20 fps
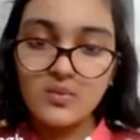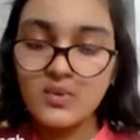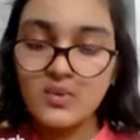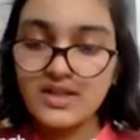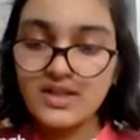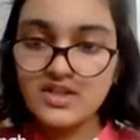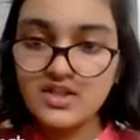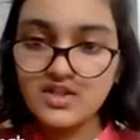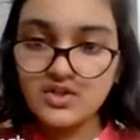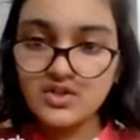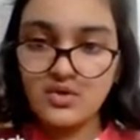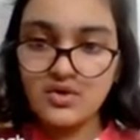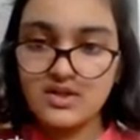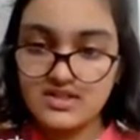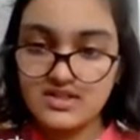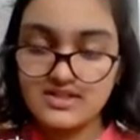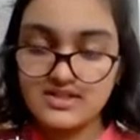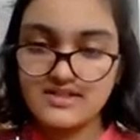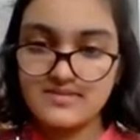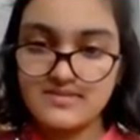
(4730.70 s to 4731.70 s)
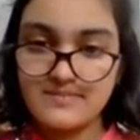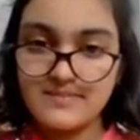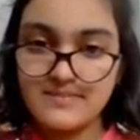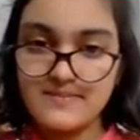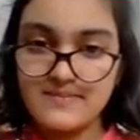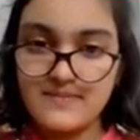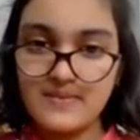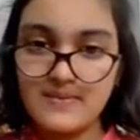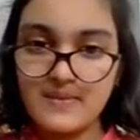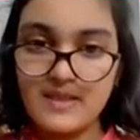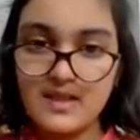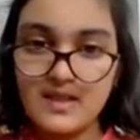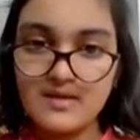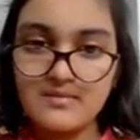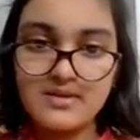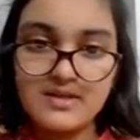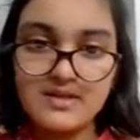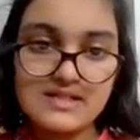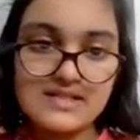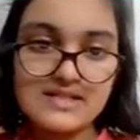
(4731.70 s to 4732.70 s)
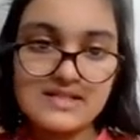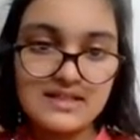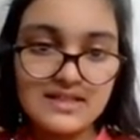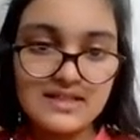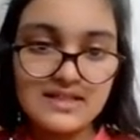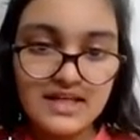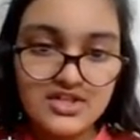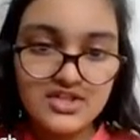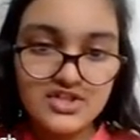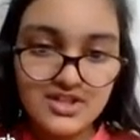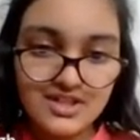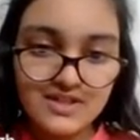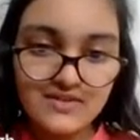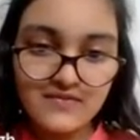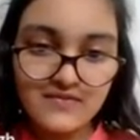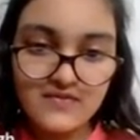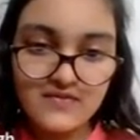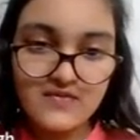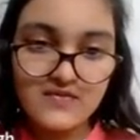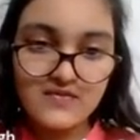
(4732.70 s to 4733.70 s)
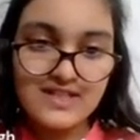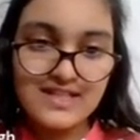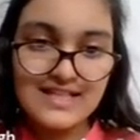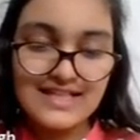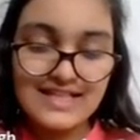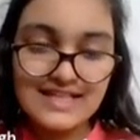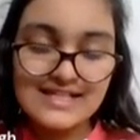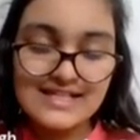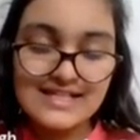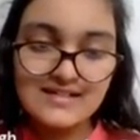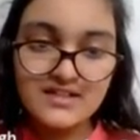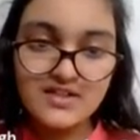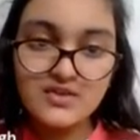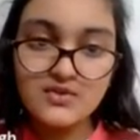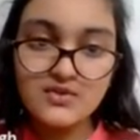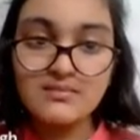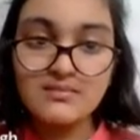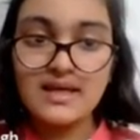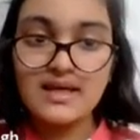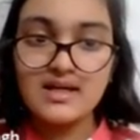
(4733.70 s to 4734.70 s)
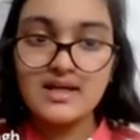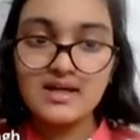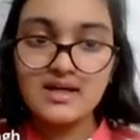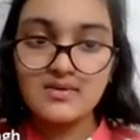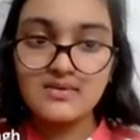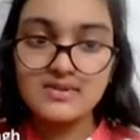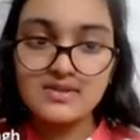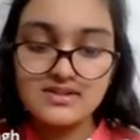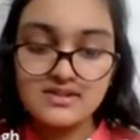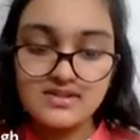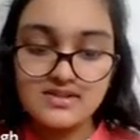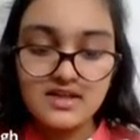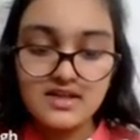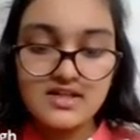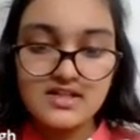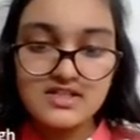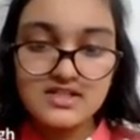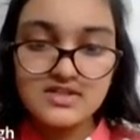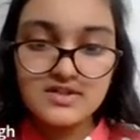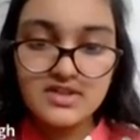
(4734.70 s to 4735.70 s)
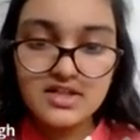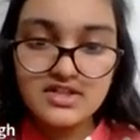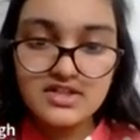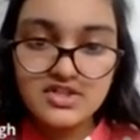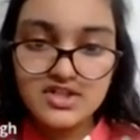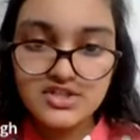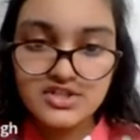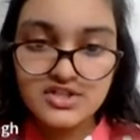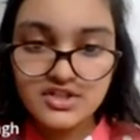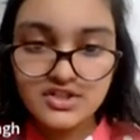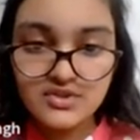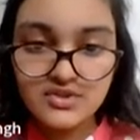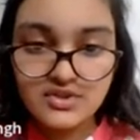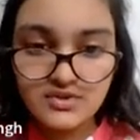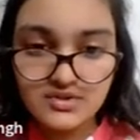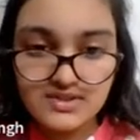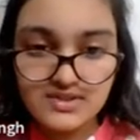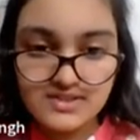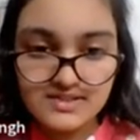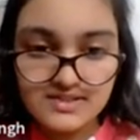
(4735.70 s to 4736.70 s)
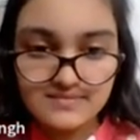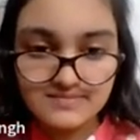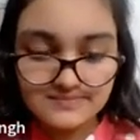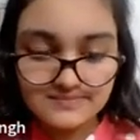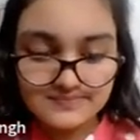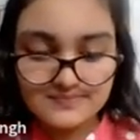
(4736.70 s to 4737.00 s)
with yours, because in the href, the links are to my accounts. So you can change it to yours.